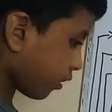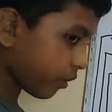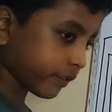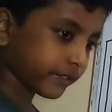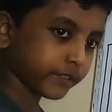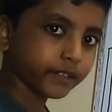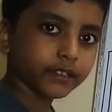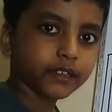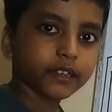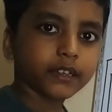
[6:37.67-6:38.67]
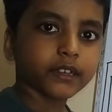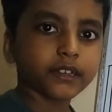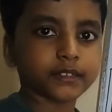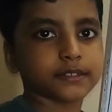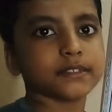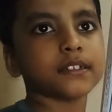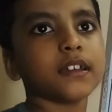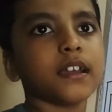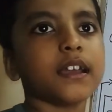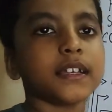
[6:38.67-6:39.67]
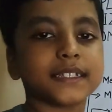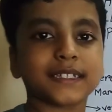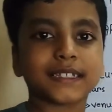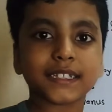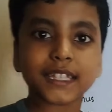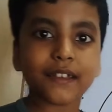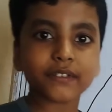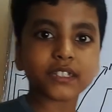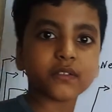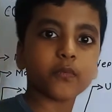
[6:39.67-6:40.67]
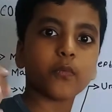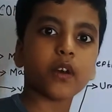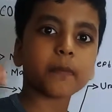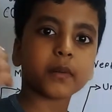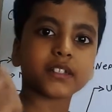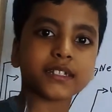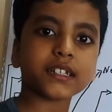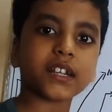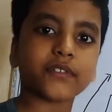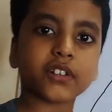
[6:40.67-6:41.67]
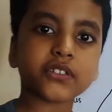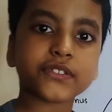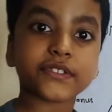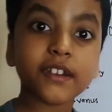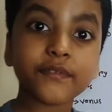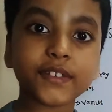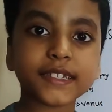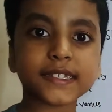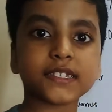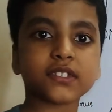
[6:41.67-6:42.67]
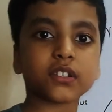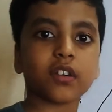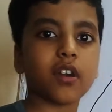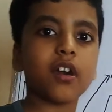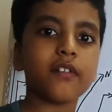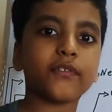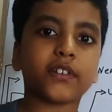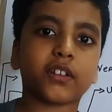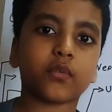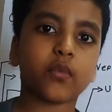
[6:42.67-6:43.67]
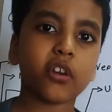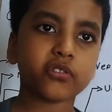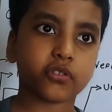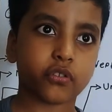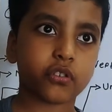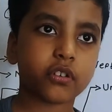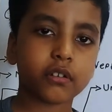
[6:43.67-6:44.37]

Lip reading: Earth is 71% of Earth's surface is covered in water.